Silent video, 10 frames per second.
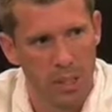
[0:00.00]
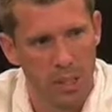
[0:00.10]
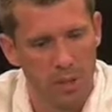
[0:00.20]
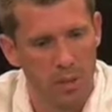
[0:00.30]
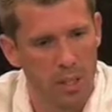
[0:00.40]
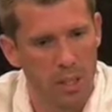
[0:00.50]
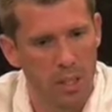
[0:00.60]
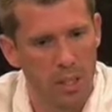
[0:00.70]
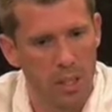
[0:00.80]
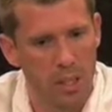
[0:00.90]
You know, and then
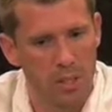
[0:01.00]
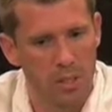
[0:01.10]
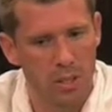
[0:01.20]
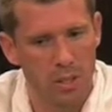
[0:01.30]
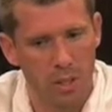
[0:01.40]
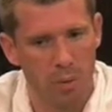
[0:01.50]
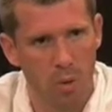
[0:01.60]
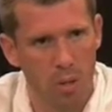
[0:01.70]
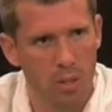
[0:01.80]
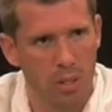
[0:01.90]
it
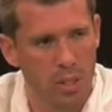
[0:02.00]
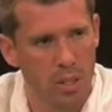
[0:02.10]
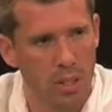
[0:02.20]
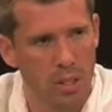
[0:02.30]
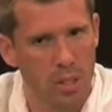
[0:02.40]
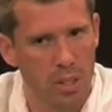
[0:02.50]
worked. And then